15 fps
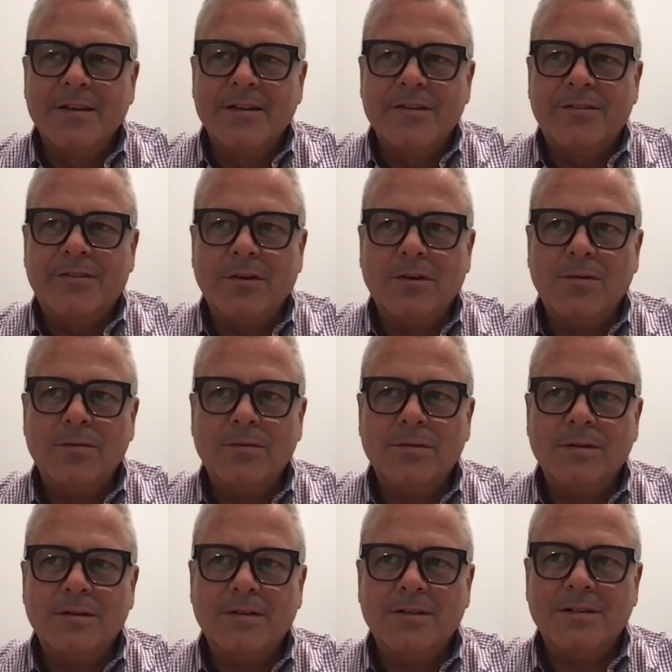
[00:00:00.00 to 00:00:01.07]
so
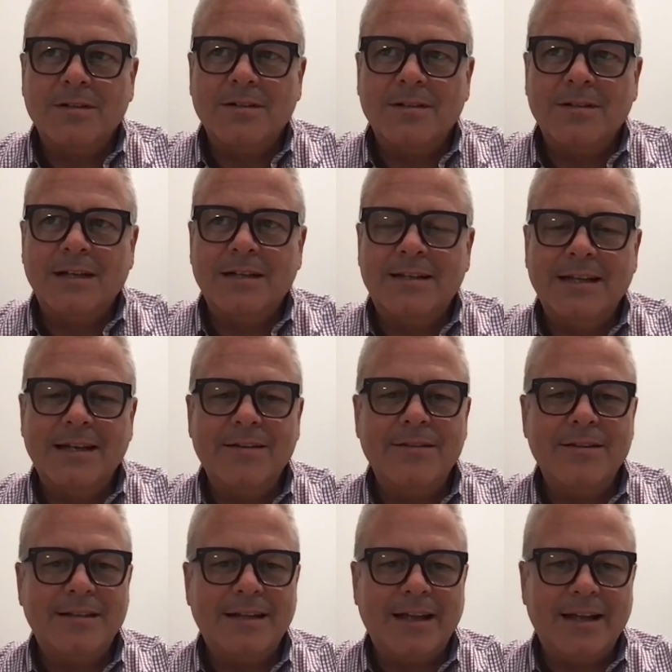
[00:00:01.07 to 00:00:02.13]
at the end of the
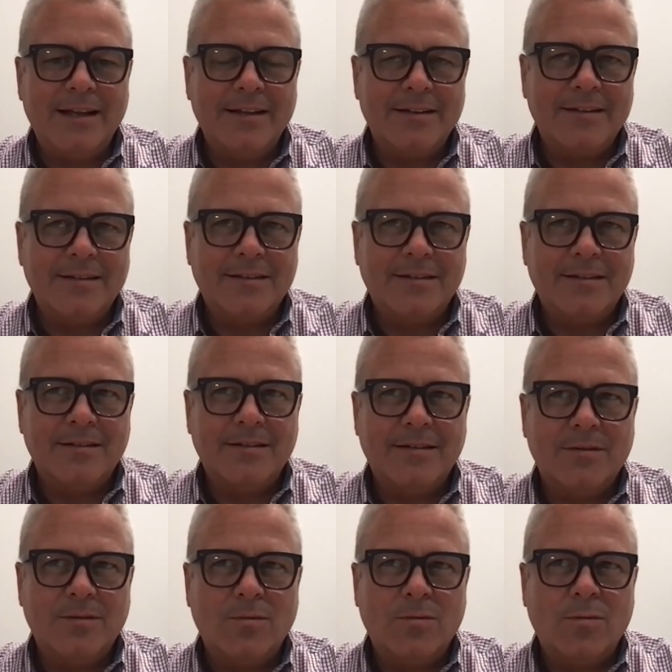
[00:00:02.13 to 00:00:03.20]
day
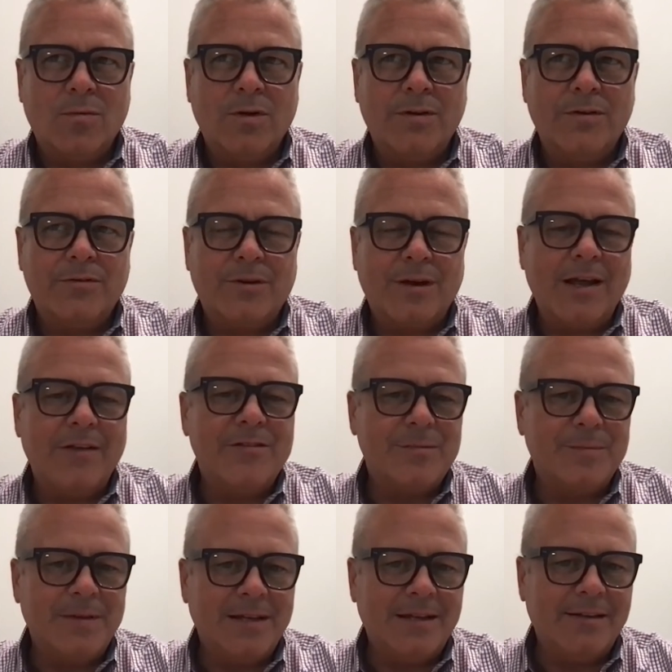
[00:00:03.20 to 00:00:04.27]
what drives
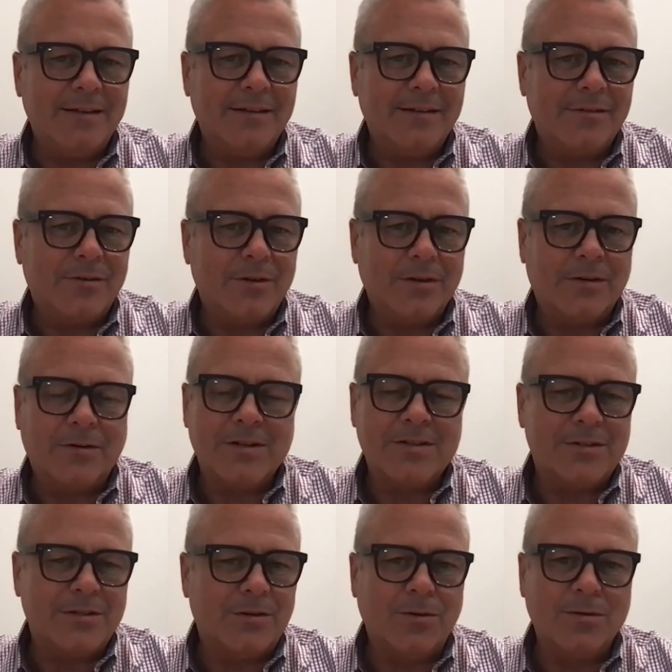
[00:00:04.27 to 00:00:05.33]
me across
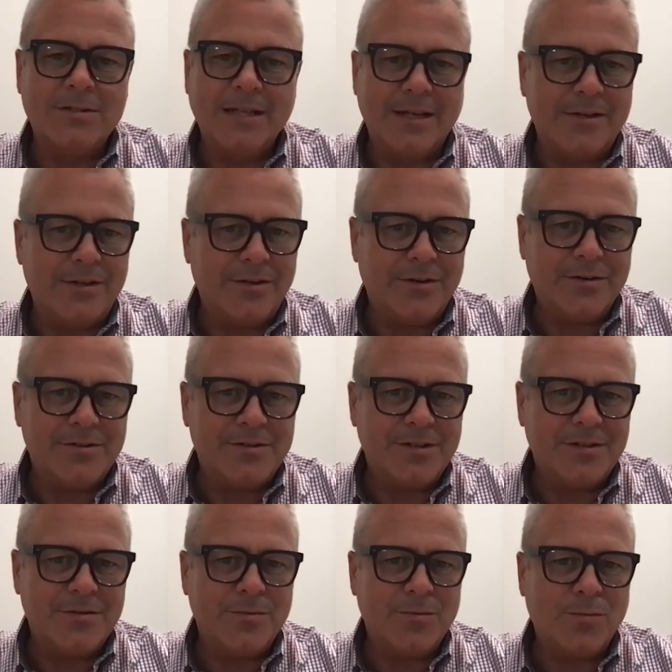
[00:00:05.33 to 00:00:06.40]
the whole 10 years
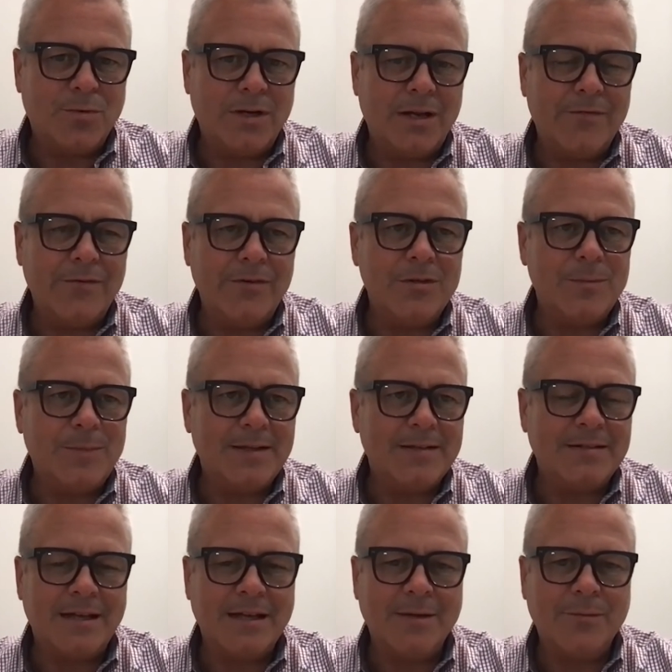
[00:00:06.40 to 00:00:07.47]
is whenever you spend
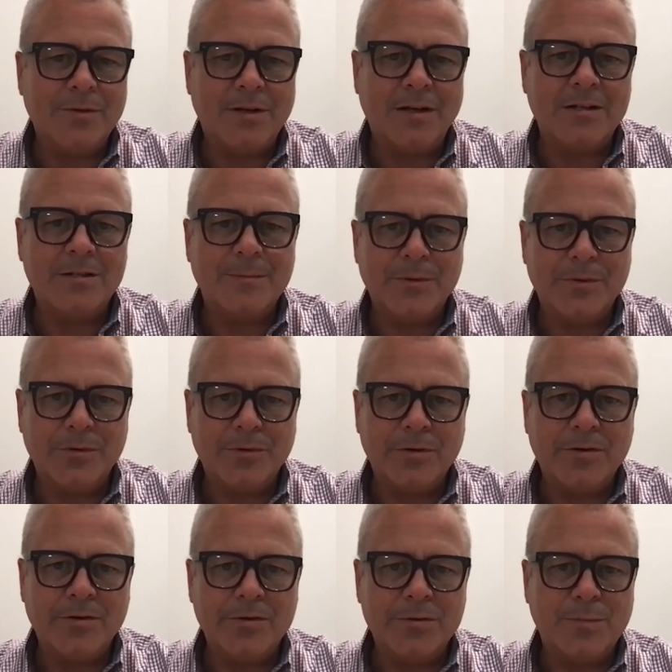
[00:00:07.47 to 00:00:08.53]
time with an entrepreneur
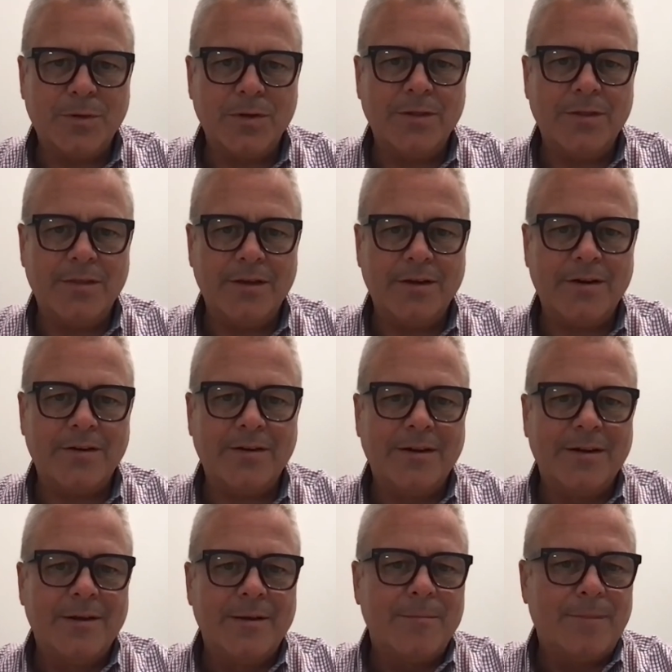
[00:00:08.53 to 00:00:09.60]
who's put their
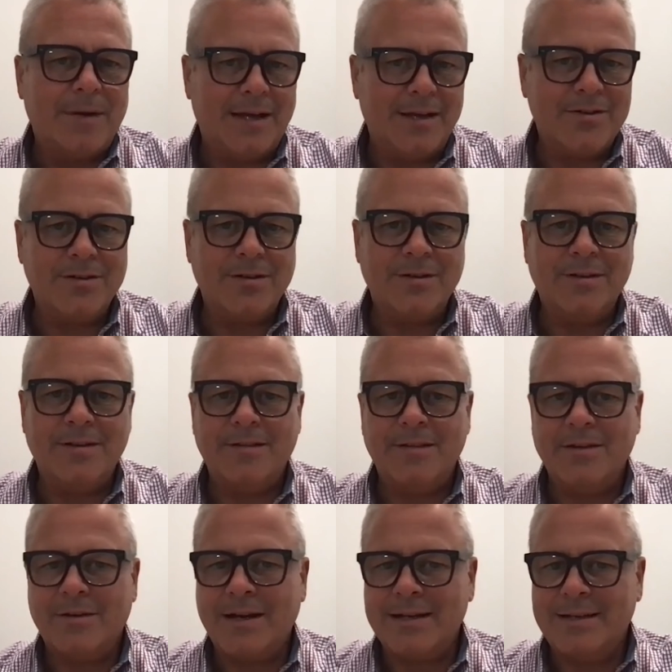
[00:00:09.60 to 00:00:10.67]
passion
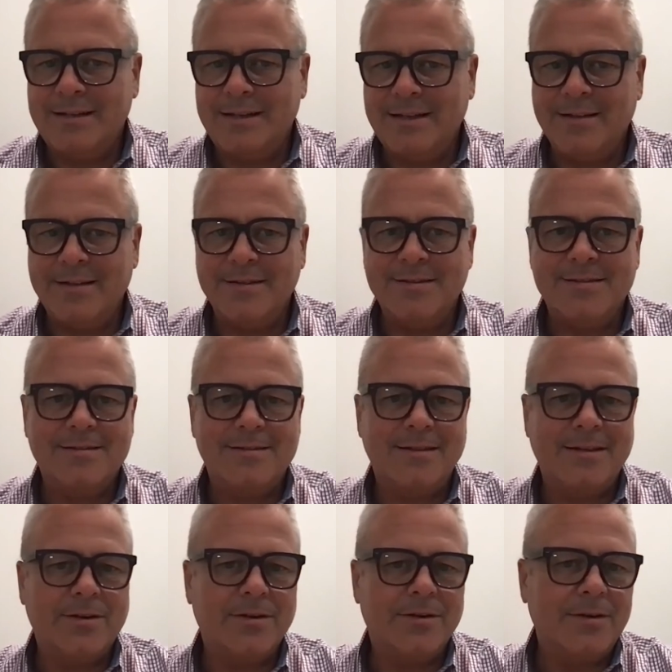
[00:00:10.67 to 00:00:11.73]
their ideas
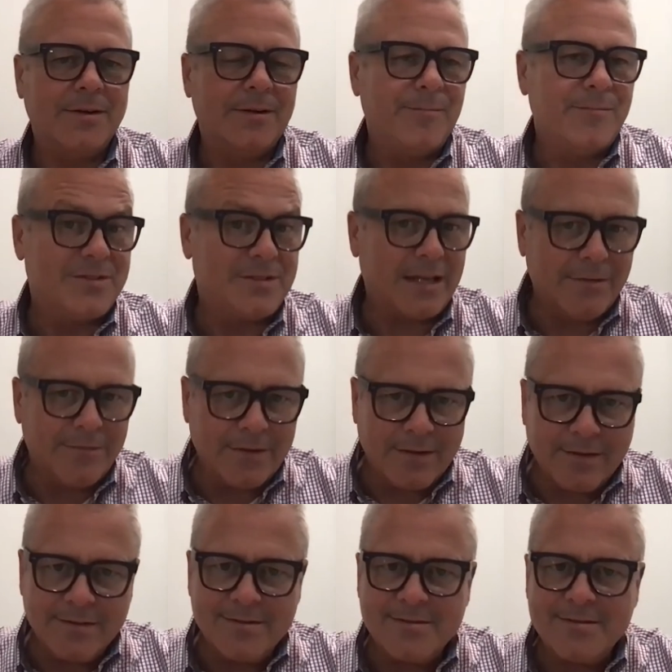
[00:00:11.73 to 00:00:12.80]
their
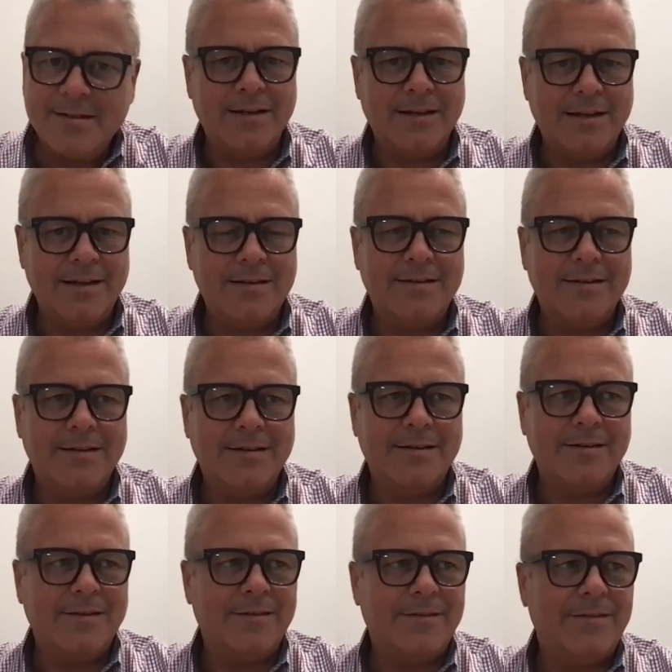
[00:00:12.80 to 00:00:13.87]
savings into
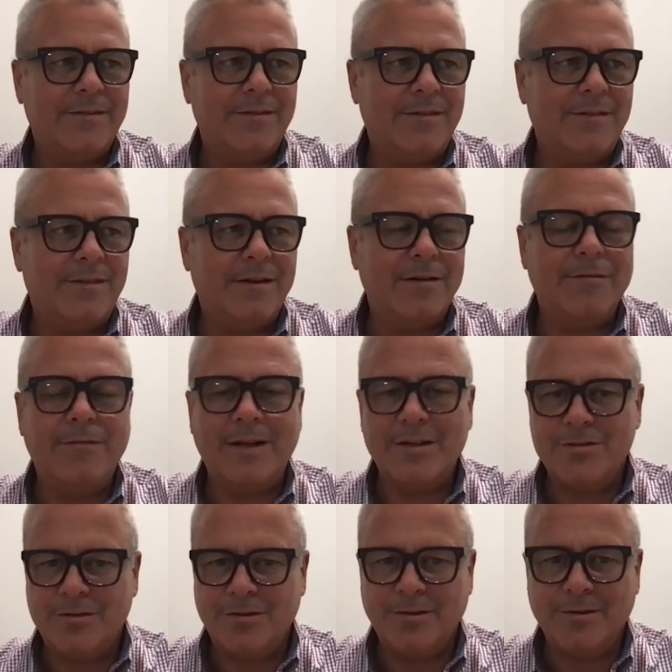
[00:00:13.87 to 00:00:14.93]
their
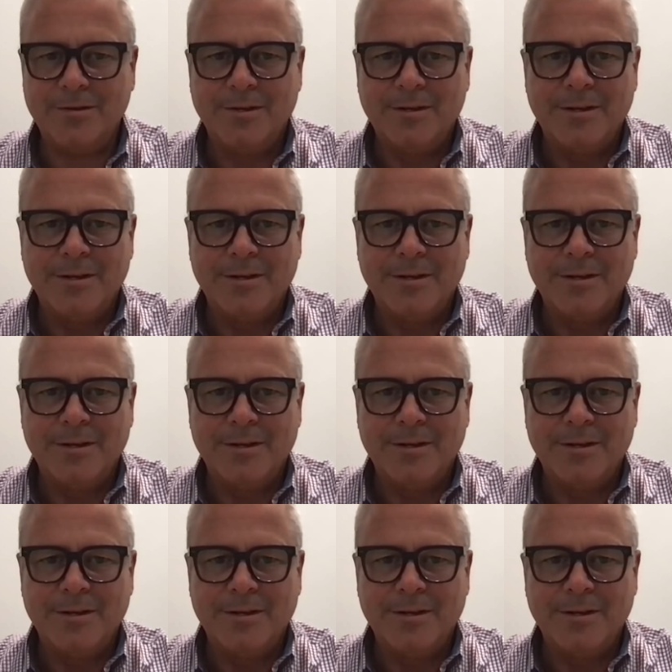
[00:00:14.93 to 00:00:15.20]
venture